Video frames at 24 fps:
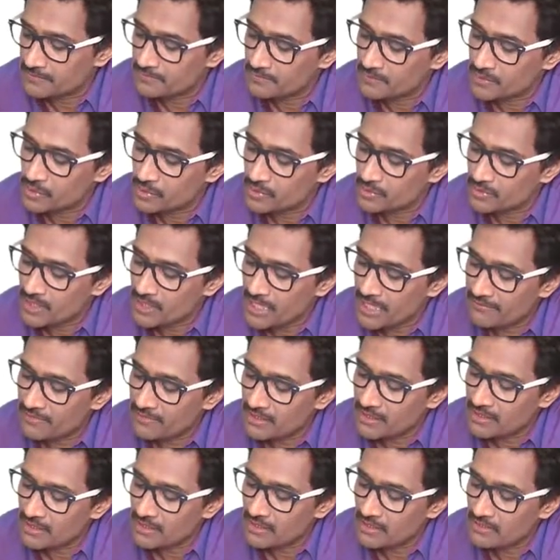You could have a
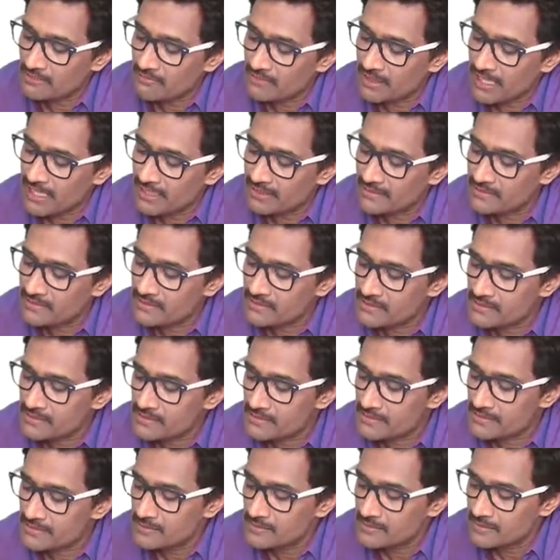curve like this.
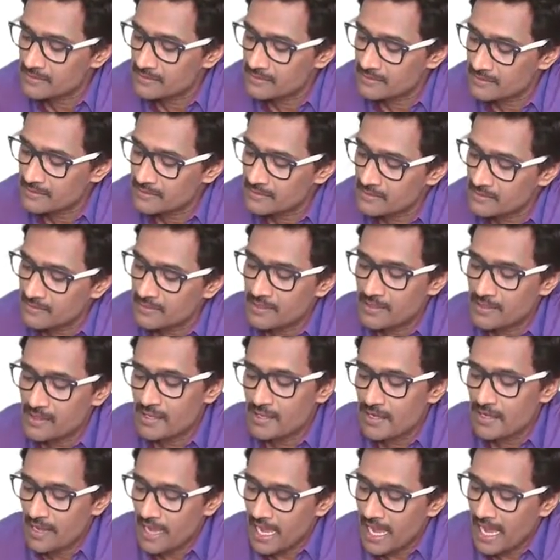
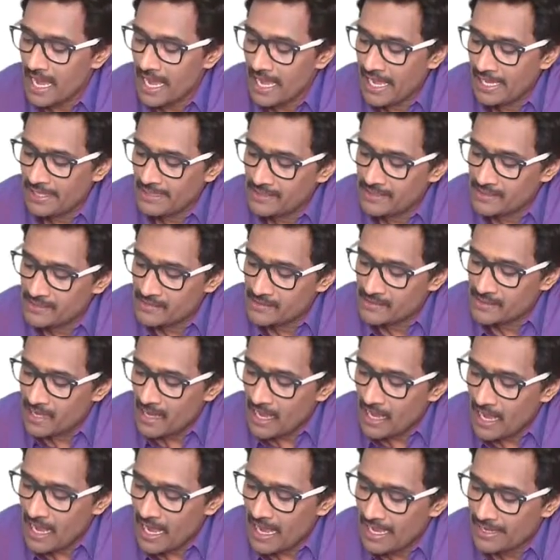And
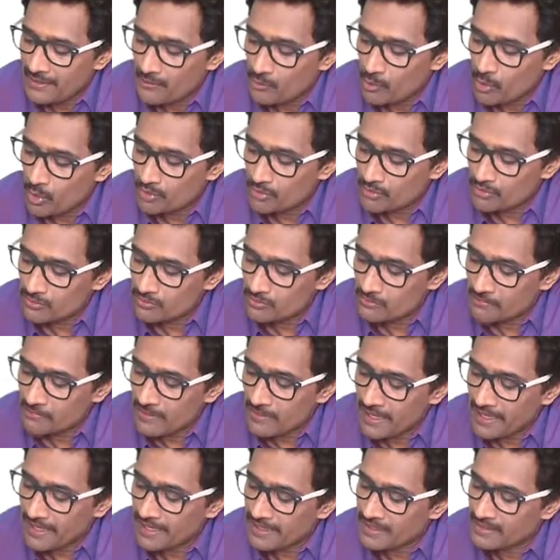I want to
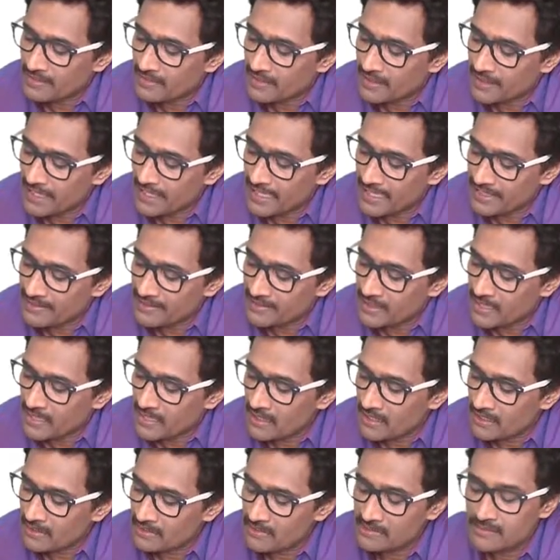find the area
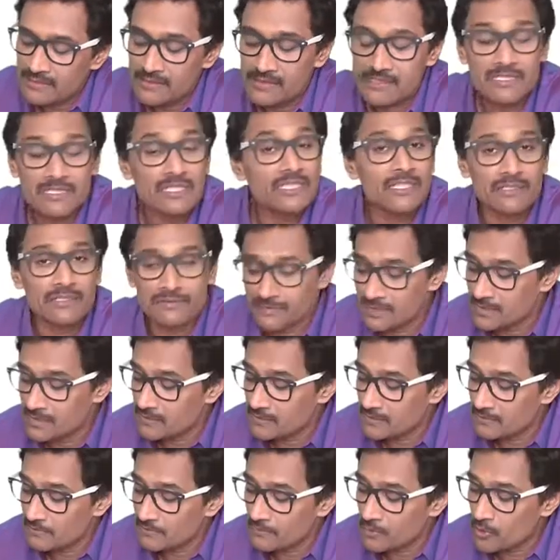under this curve. This,
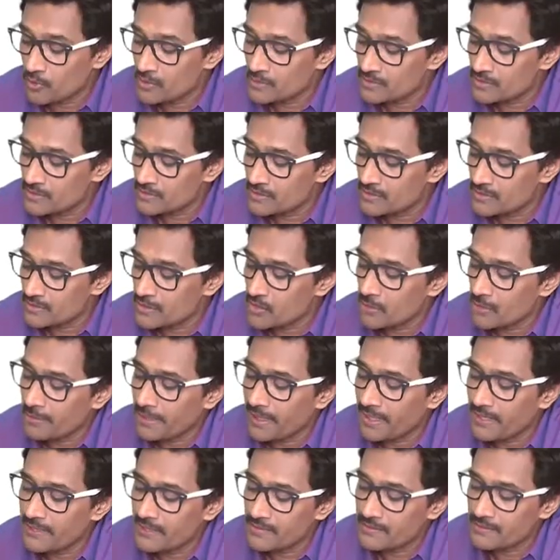of course, is the
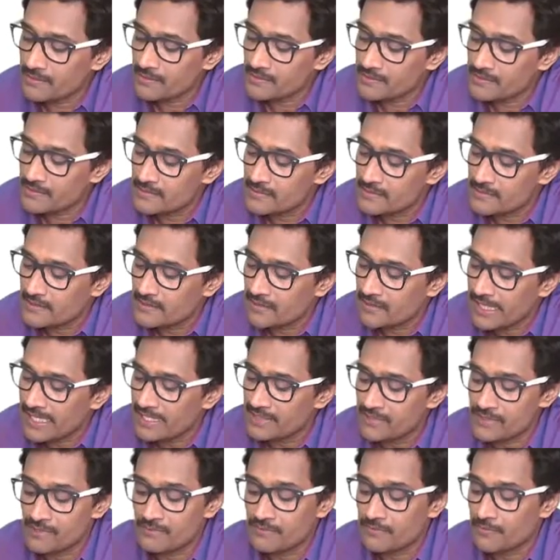domain and this is the
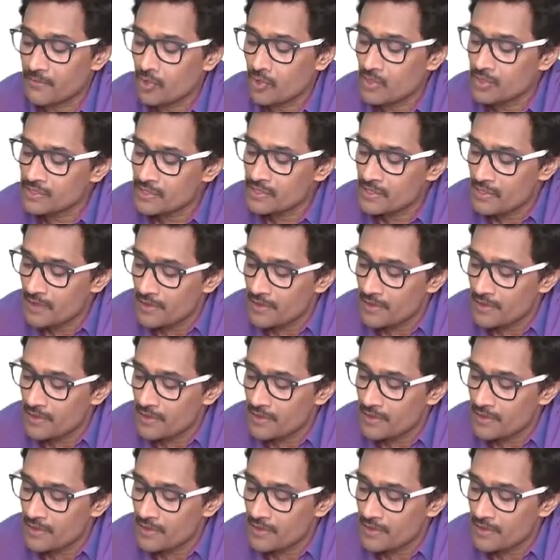range, of course.